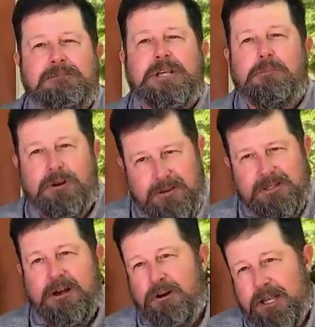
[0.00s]

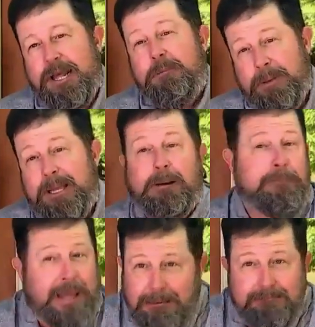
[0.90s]
the dog could help pick
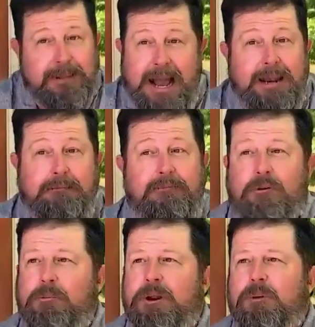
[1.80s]
up that item
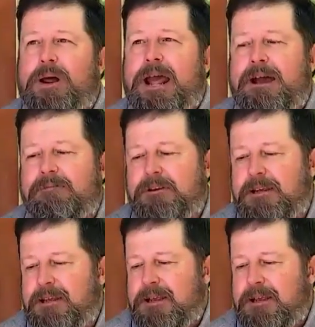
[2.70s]
for me or what have you.